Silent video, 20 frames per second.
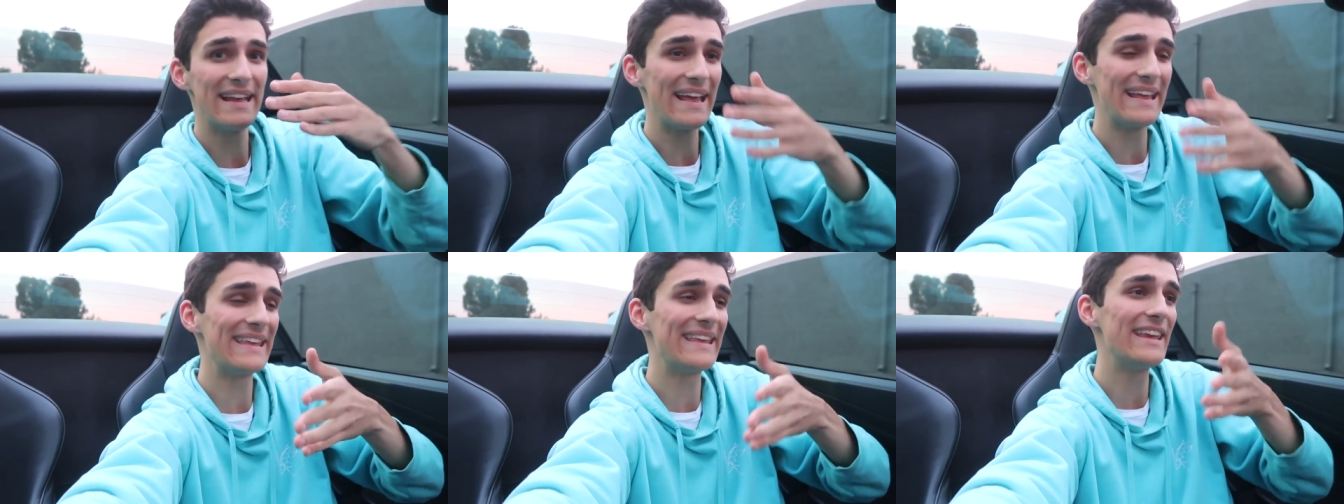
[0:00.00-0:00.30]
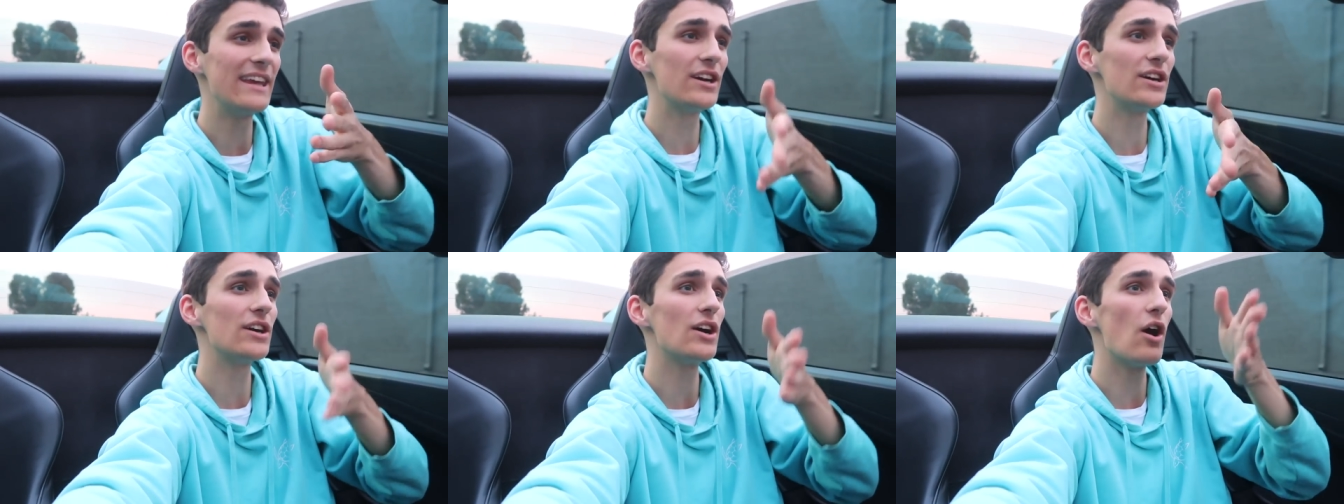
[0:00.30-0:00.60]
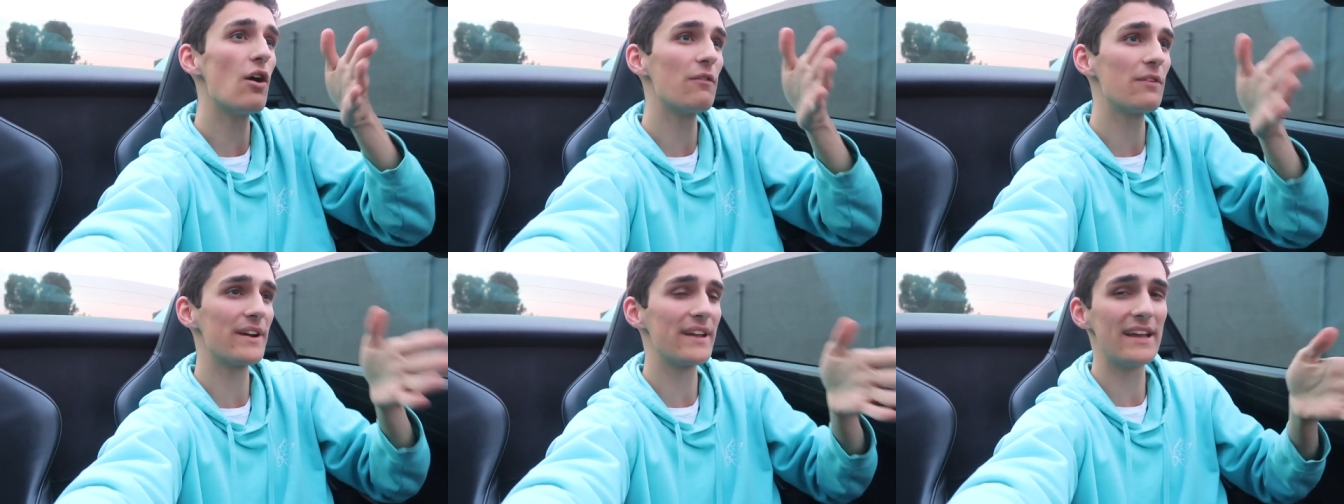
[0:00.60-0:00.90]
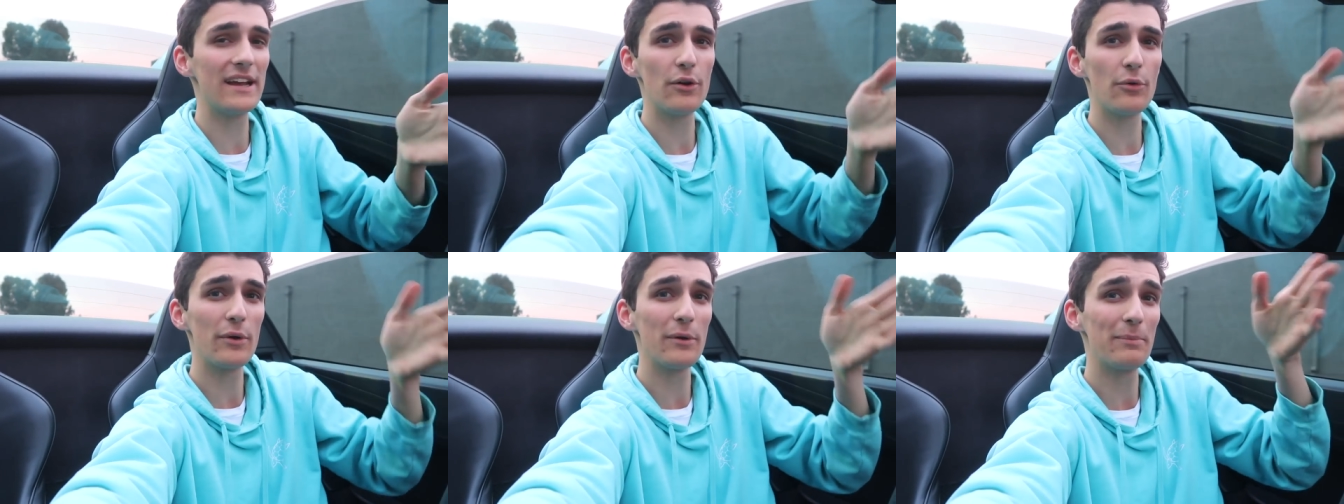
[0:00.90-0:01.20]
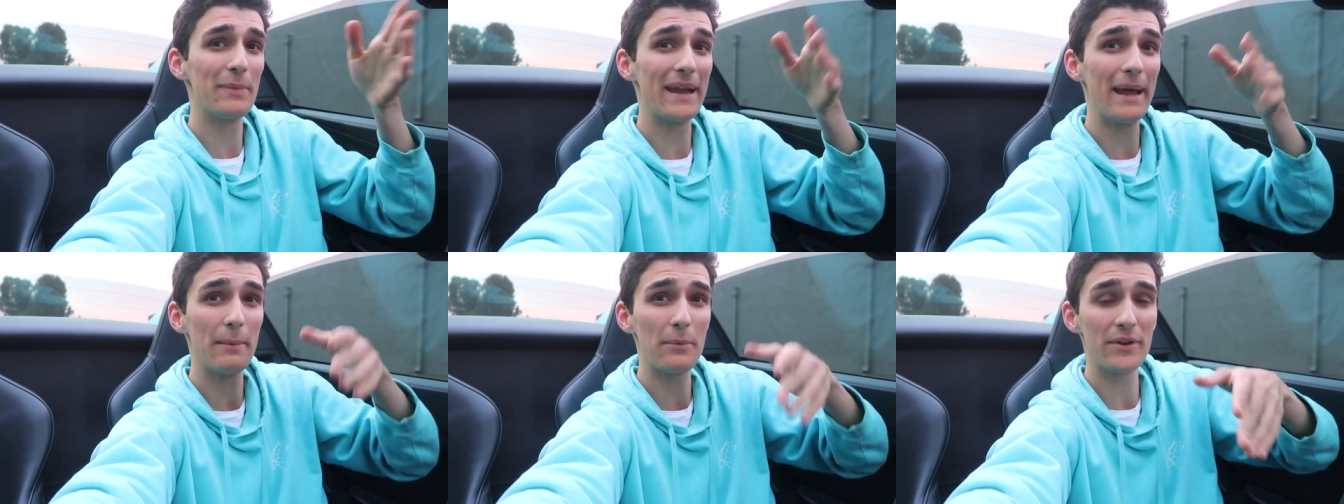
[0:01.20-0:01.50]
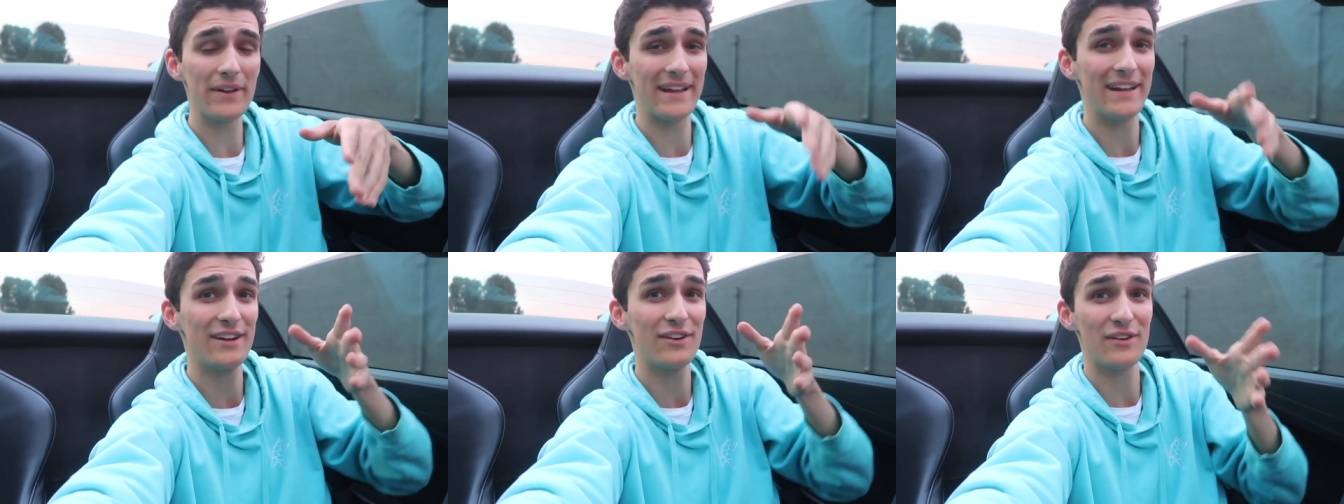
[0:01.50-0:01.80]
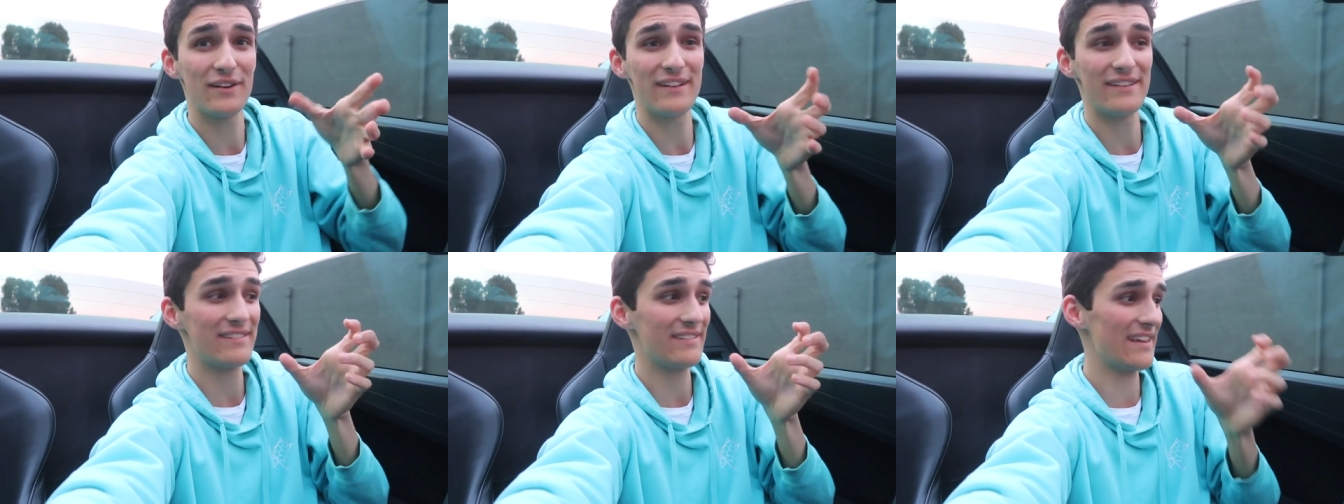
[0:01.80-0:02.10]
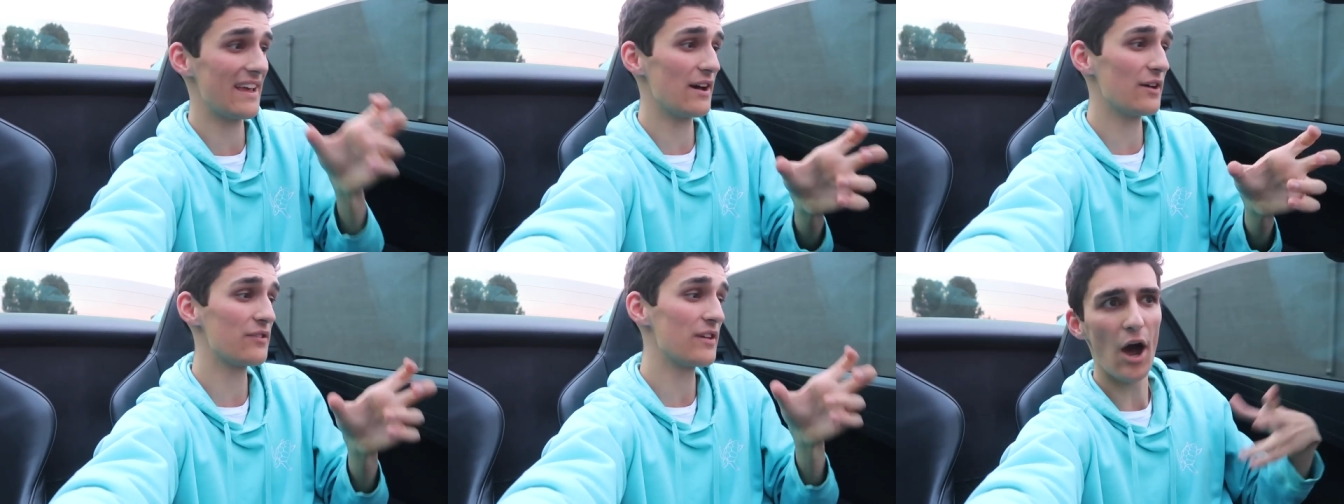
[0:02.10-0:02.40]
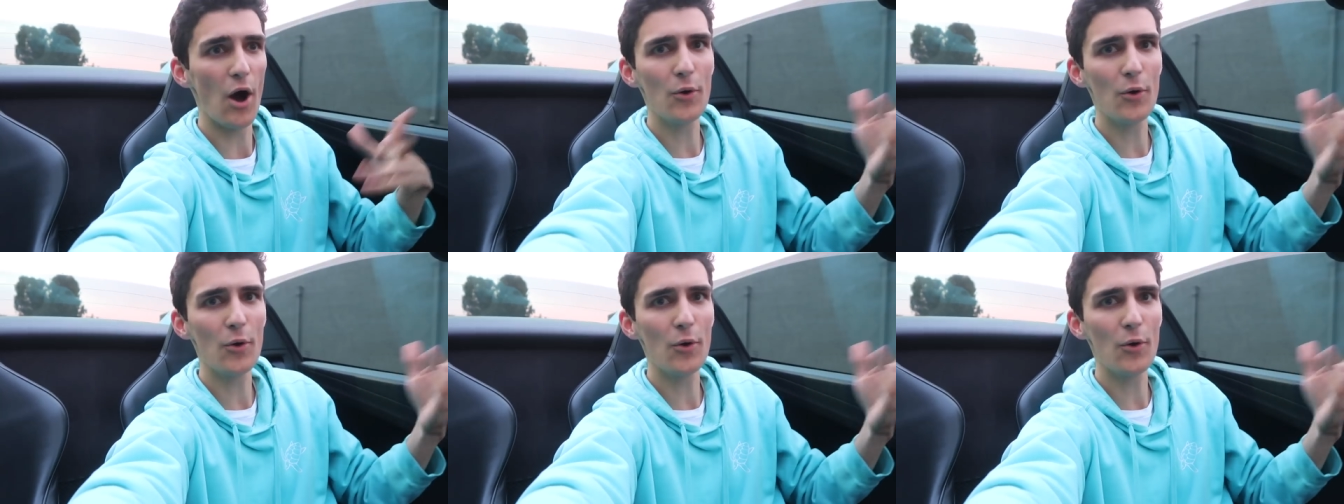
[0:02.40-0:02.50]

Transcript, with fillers: Yet year over year, we've been able to increase sales.